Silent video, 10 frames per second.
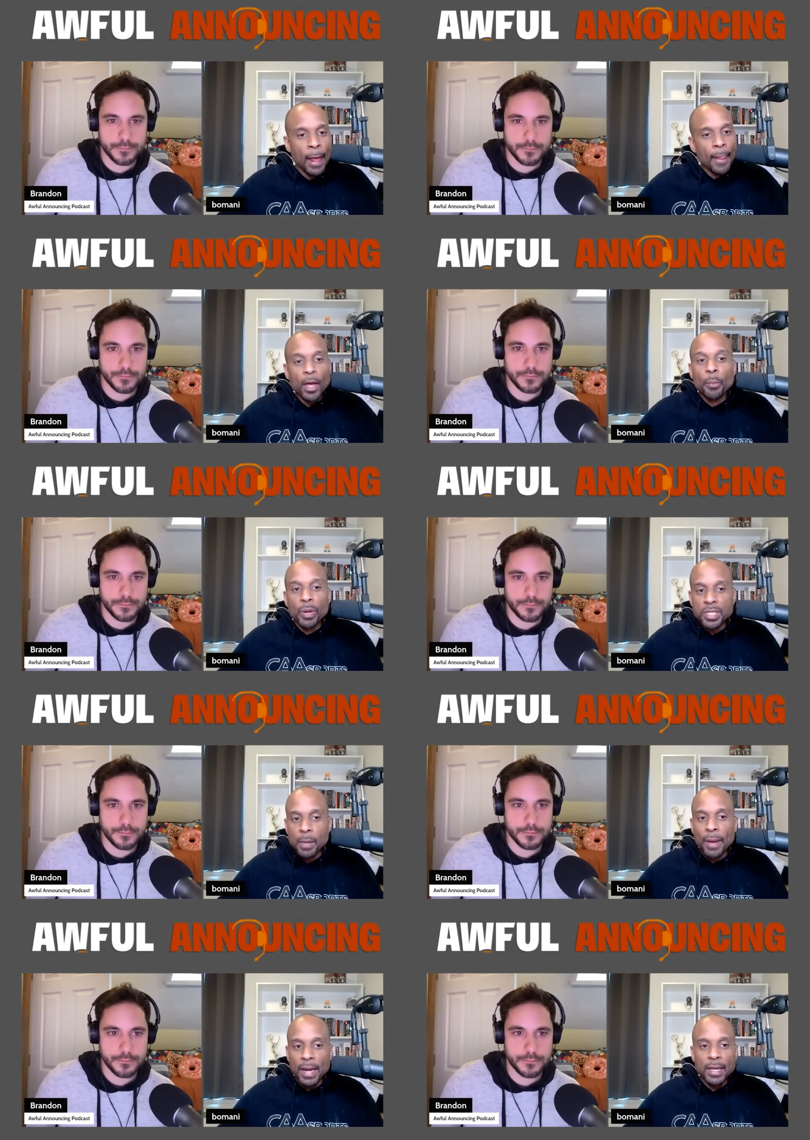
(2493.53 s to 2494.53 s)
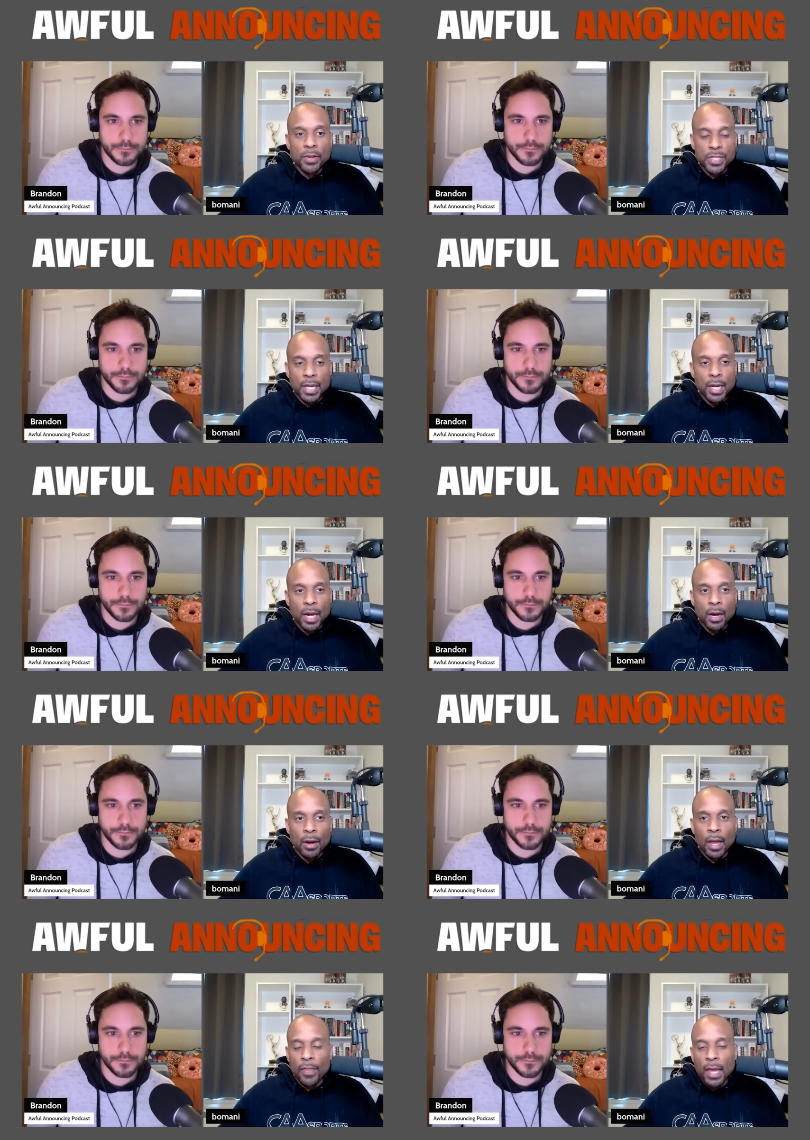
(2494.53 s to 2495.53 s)
Speaker 1: they gonna put somebody else in there,
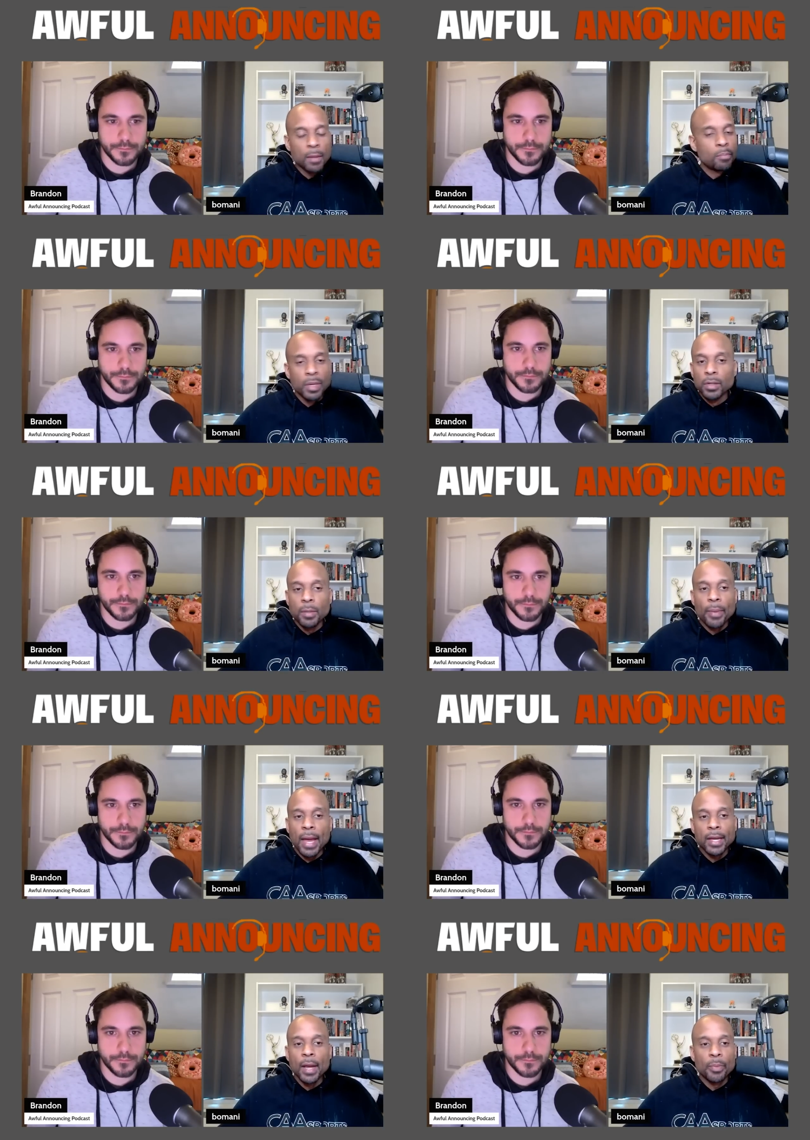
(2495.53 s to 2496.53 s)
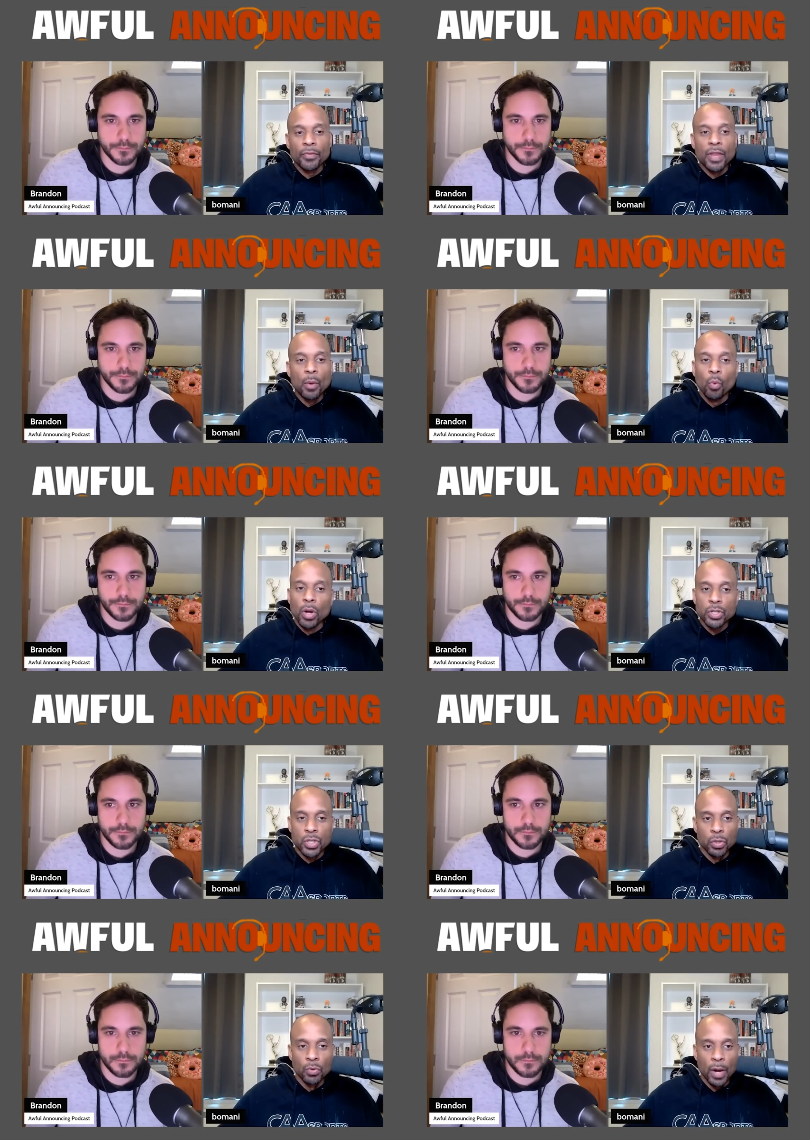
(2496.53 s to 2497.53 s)
and they can build it back up if they want
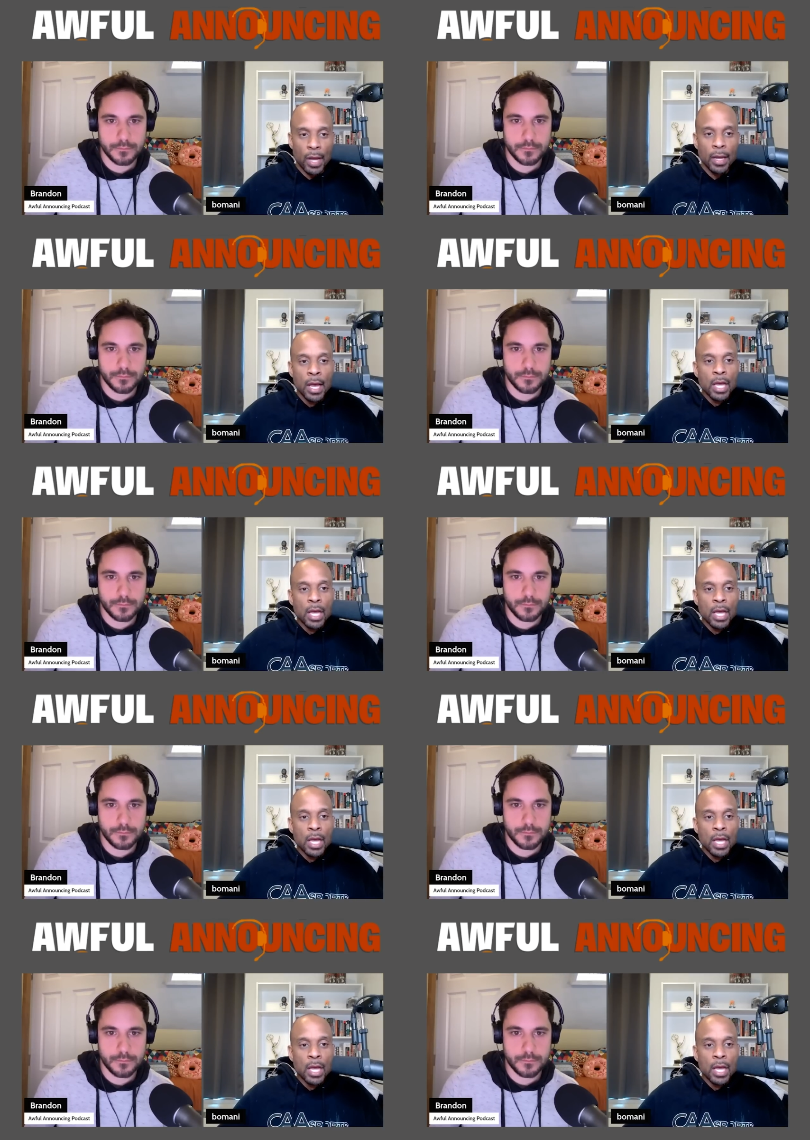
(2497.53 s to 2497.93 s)
to, right?